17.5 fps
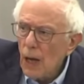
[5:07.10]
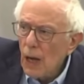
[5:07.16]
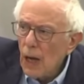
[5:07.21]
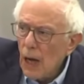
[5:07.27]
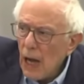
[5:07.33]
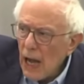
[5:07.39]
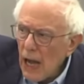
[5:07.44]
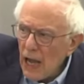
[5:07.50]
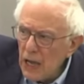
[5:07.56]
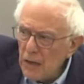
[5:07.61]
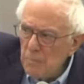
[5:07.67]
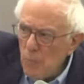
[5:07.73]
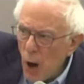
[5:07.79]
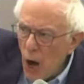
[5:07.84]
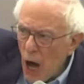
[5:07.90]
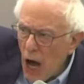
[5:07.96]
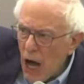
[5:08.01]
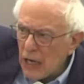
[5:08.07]
and
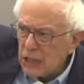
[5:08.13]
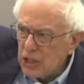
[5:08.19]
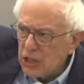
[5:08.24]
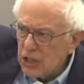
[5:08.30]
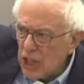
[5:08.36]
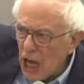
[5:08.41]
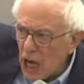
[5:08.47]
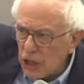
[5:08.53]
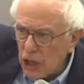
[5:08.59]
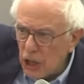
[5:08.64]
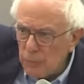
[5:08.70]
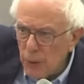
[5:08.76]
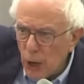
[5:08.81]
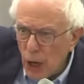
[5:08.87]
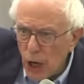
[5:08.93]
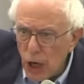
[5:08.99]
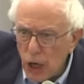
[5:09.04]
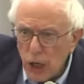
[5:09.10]
Mark
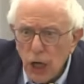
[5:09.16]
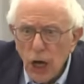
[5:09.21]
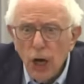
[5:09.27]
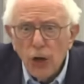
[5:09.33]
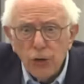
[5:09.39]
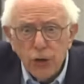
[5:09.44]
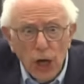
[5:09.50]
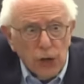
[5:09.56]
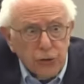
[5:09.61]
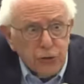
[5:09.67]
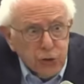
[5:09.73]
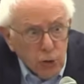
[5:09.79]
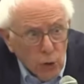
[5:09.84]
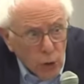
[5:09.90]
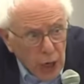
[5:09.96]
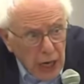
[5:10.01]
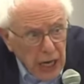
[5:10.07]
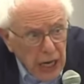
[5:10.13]
Zuckerberg, the
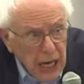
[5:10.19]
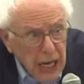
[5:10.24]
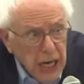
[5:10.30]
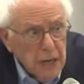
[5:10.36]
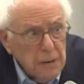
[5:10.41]
three.